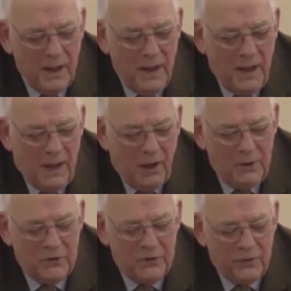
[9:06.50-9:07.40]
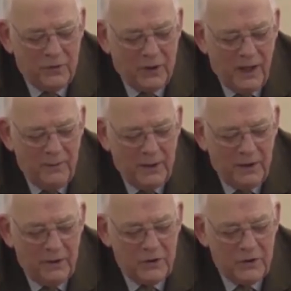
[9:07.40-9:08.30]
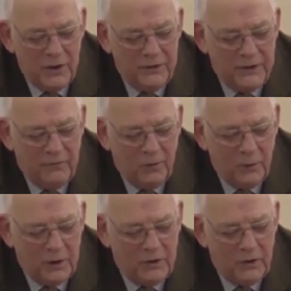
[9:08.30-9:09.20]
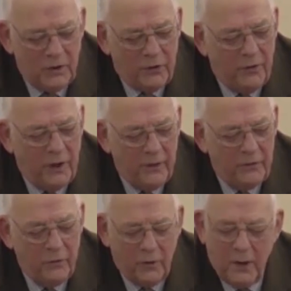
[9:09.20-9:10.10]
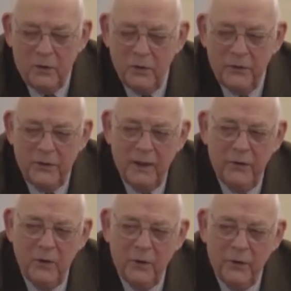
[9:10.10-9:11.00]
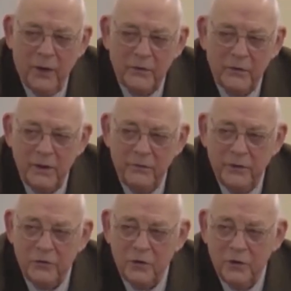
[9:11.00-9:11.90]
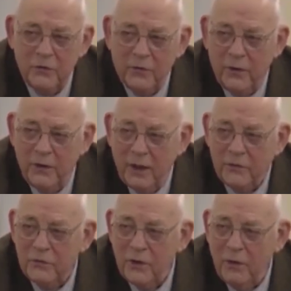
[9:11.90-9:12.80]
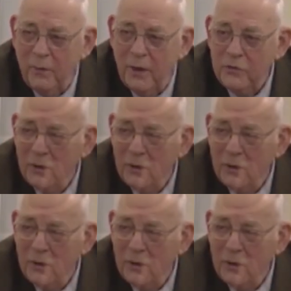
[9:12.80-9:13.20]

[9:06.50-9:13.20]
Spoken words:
how much of your time and energy is devoted to the thought that you're going to save the orthodoxy of the church for the next generation?